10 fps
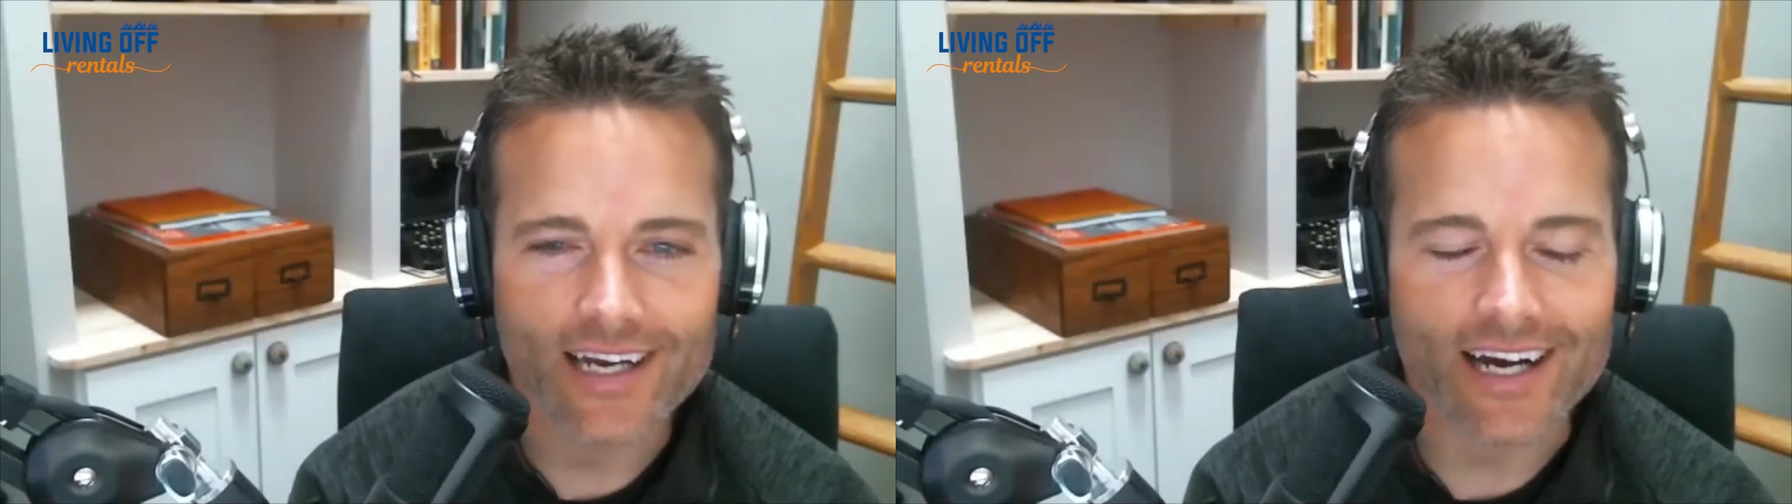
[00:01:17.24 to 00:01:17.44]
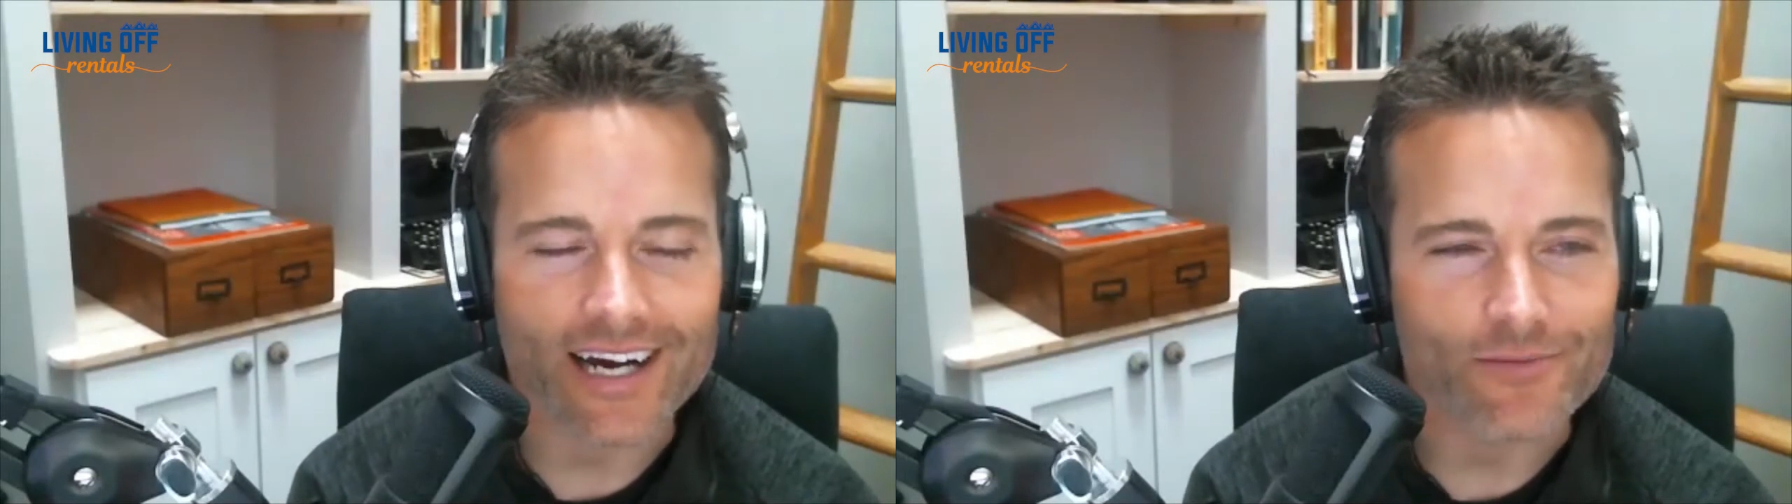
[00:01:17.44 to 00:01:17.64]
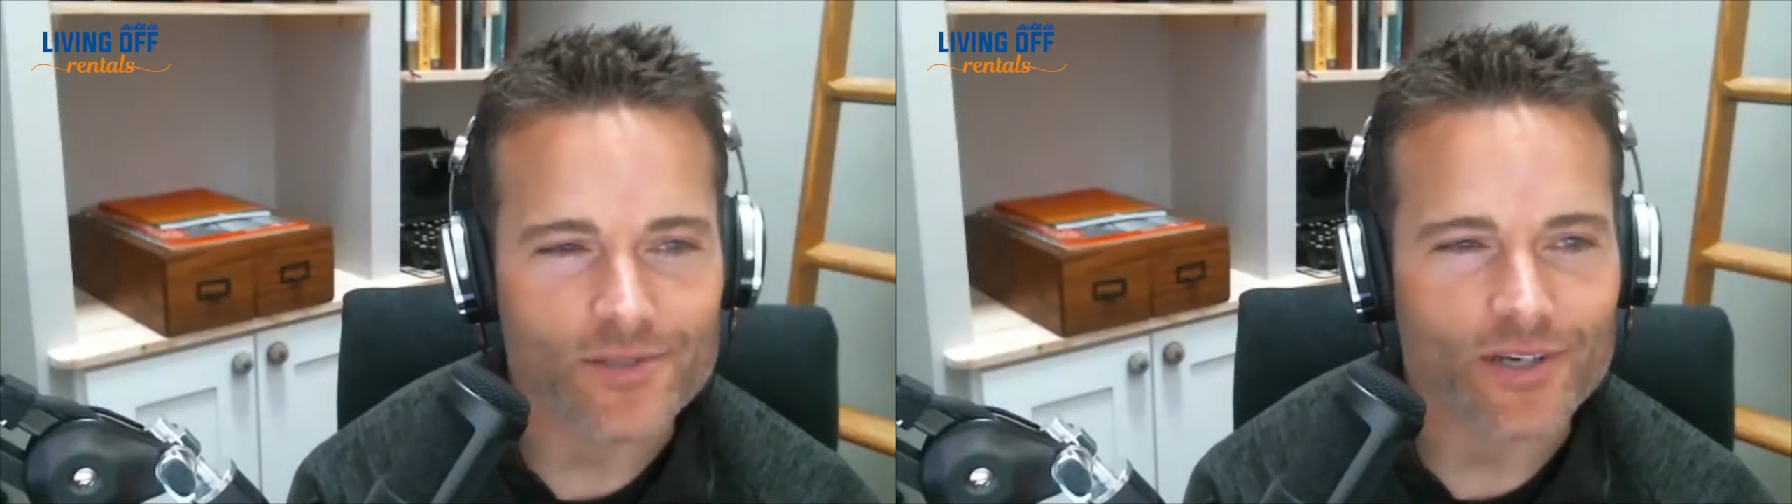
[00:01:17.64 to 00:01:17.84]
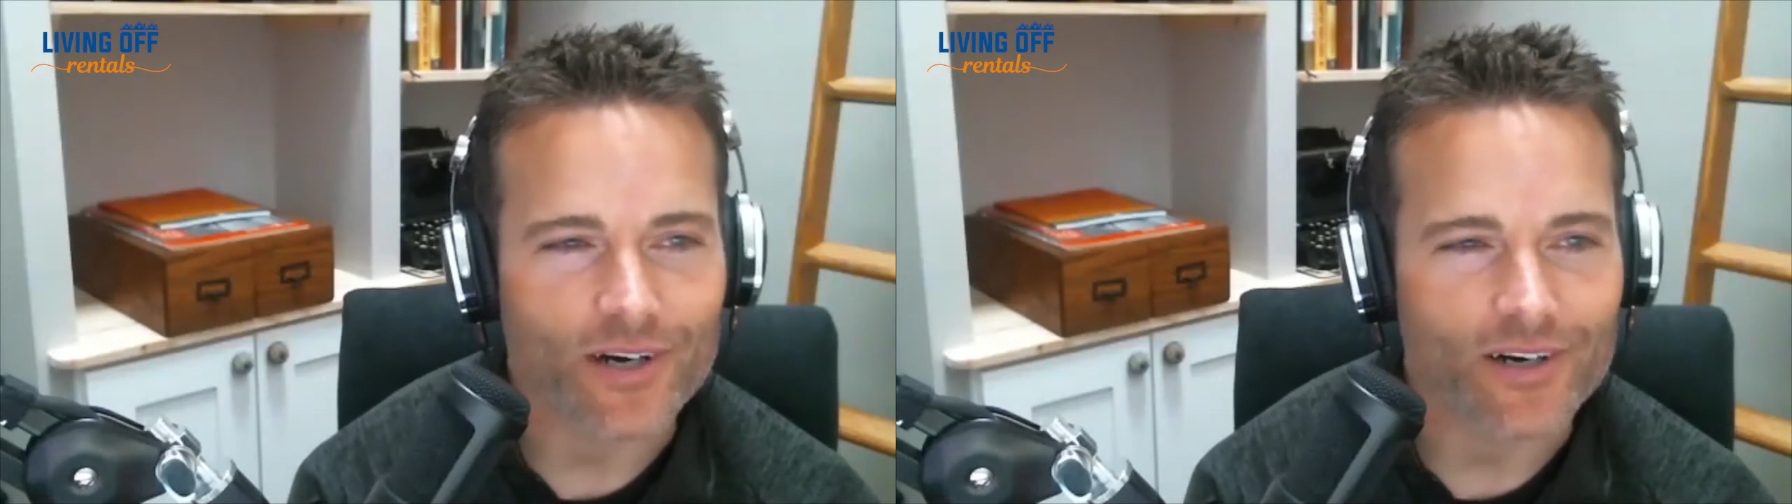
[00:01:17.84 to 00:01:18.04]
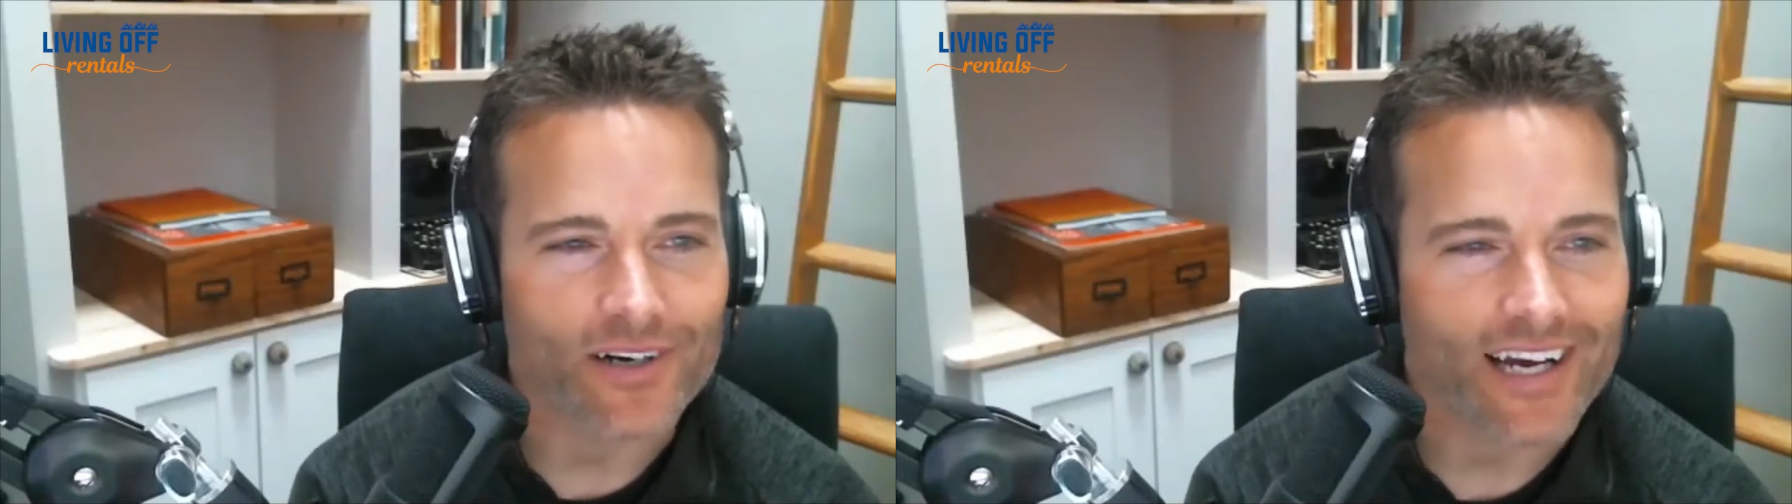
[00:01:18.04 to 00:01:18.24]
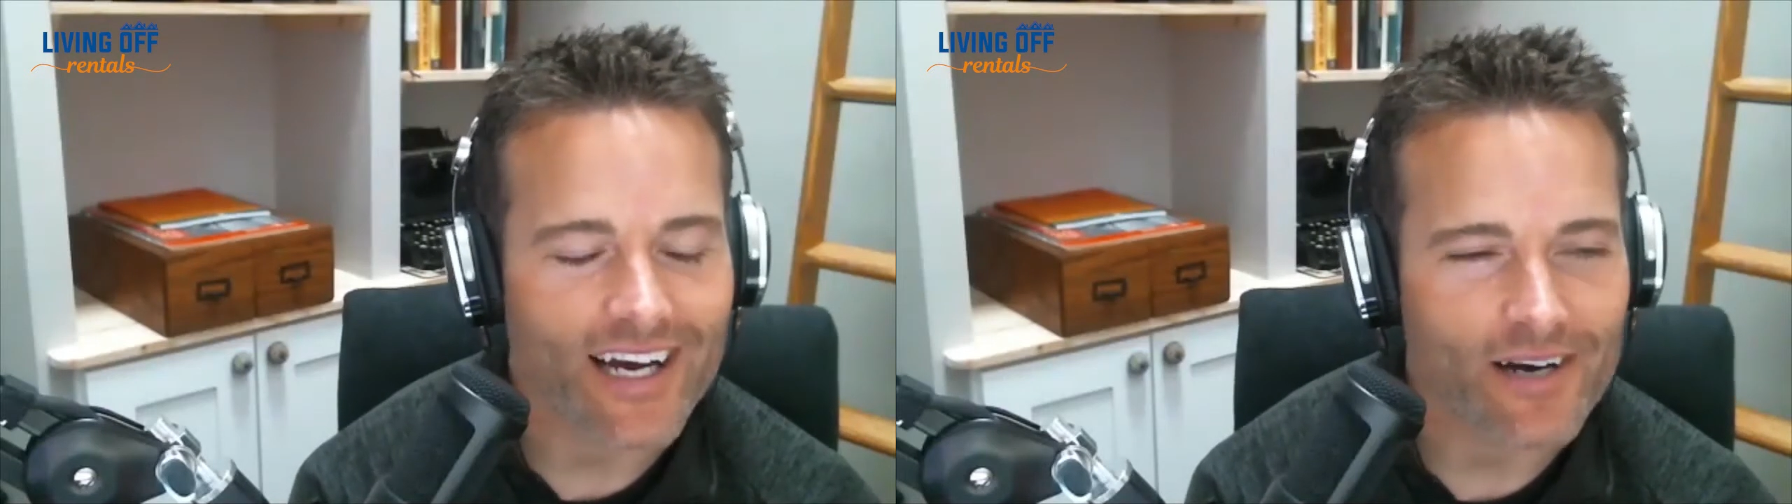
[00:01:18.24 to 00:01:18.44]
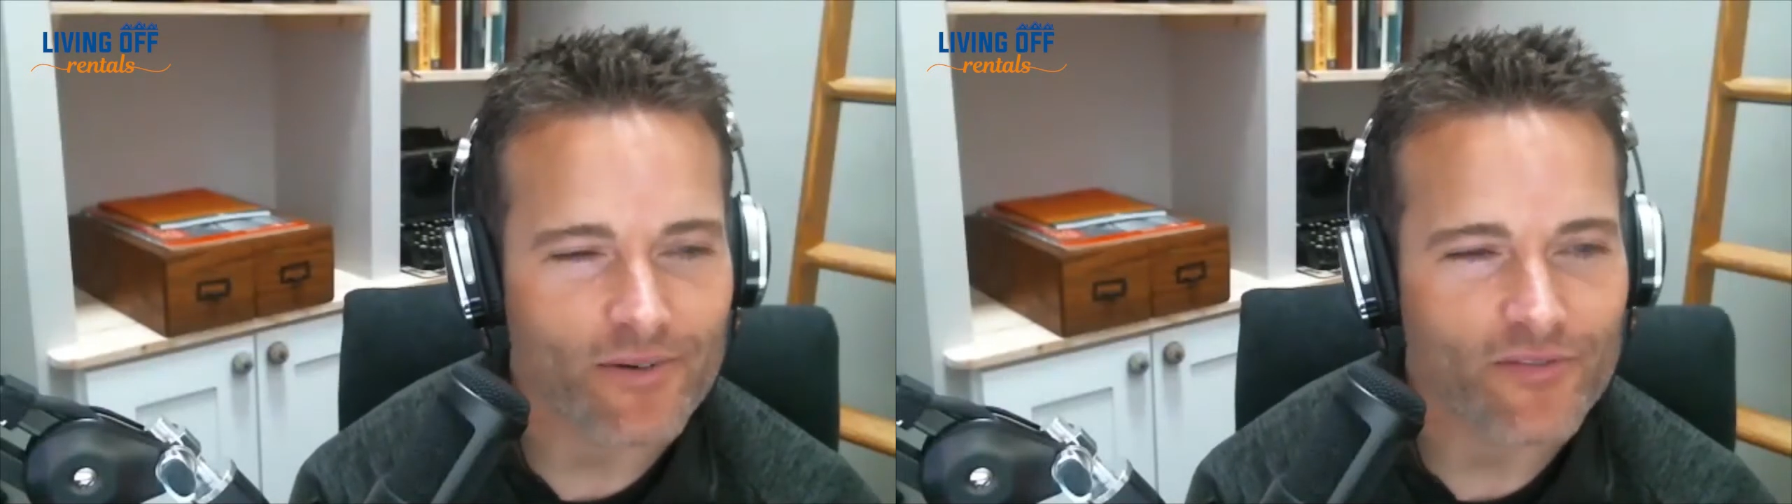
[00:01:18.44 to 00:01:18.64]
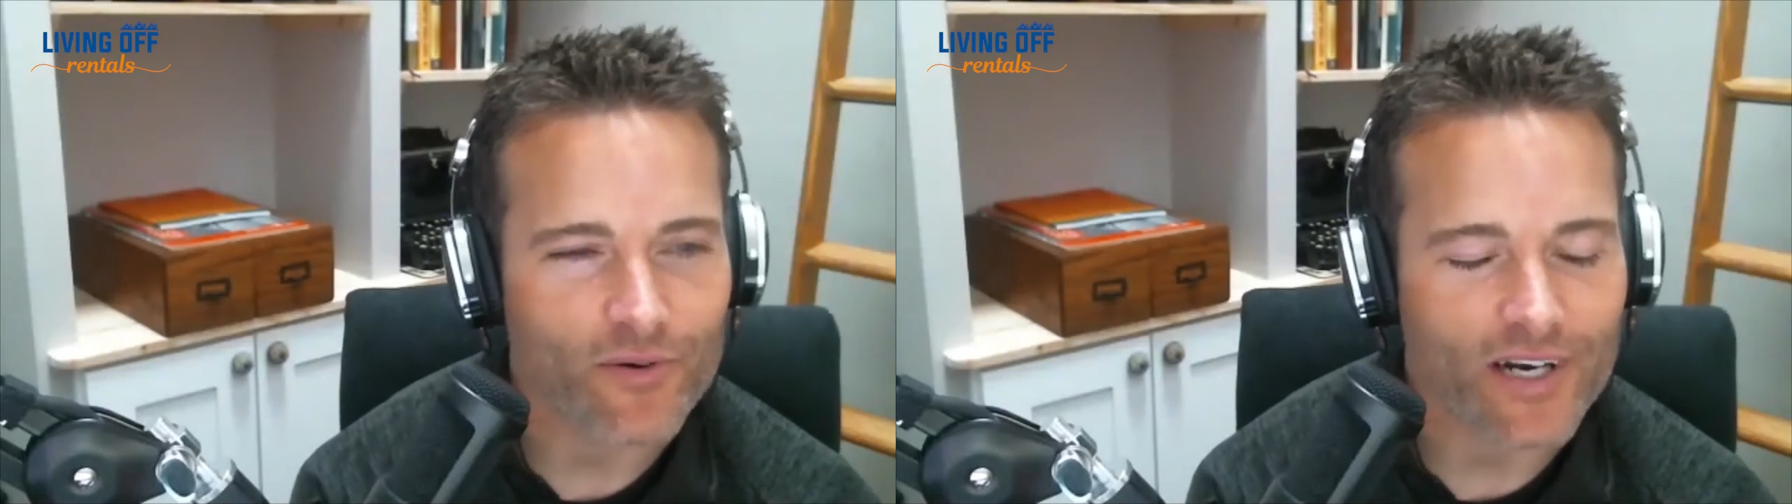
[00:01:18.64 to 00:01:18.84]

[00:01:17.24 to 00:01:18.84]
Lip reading: If you